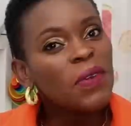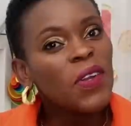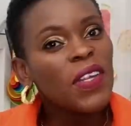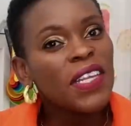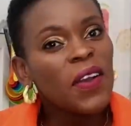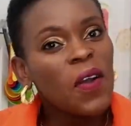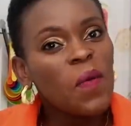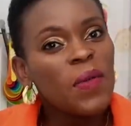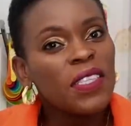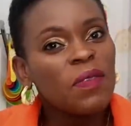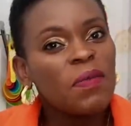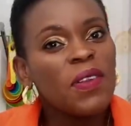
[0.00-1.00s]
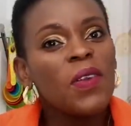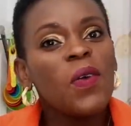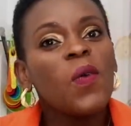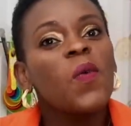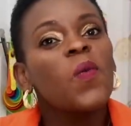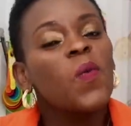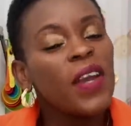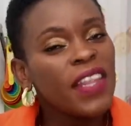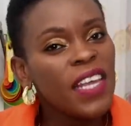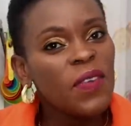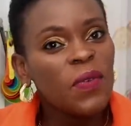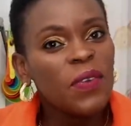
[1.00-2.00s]
me know in the comments below
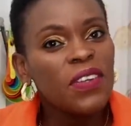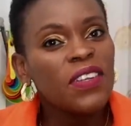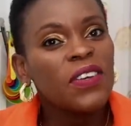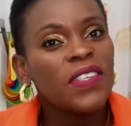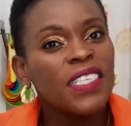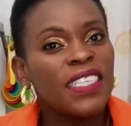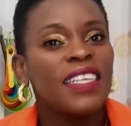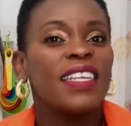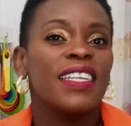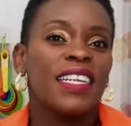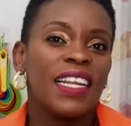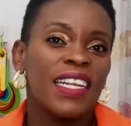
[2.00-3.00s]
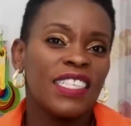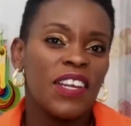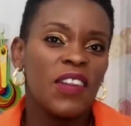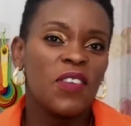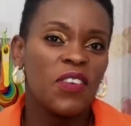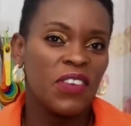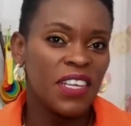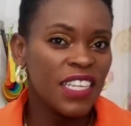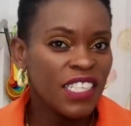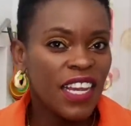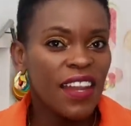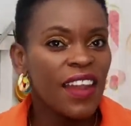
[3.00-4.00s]
whether you would consider decluttering your
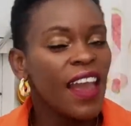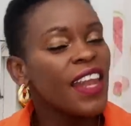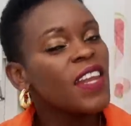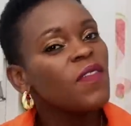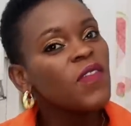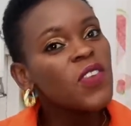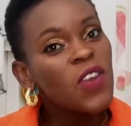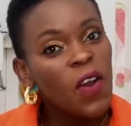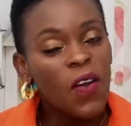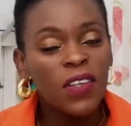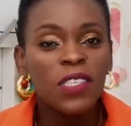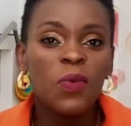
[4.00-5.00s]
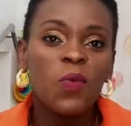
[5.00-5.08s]
kitchen and if not,